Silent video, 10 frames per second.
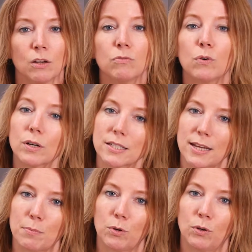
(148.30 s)
For
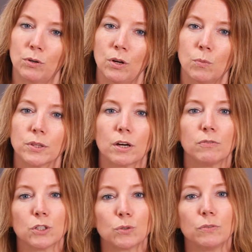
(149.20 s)
example, with our
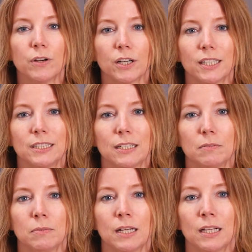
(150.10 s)
Virtual Verde
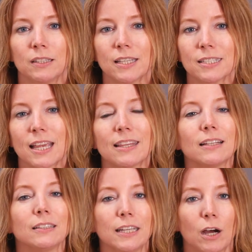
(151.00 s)
team, let's say that
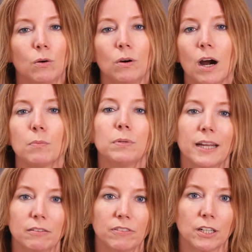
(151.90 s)
Leo, our
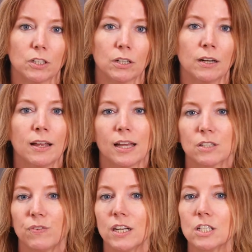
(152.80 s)
plant vendor, has
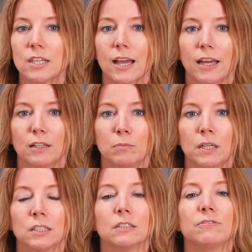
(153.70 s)
finished the item
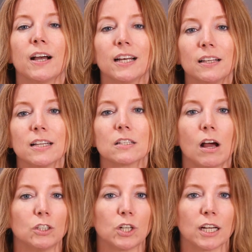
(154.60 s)
to finalize
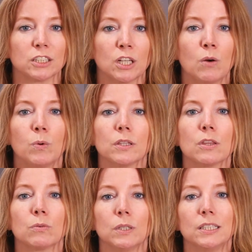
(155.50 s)
contracts with the
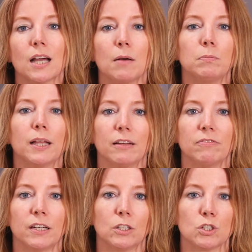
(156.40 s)
3 top plant
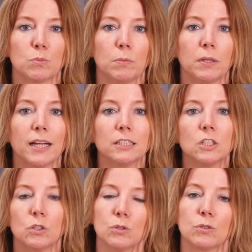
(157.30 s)
vendors we plan to
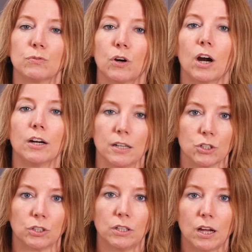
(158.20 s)
use for our
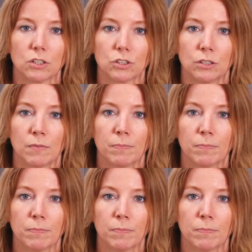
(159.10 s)
initial launch.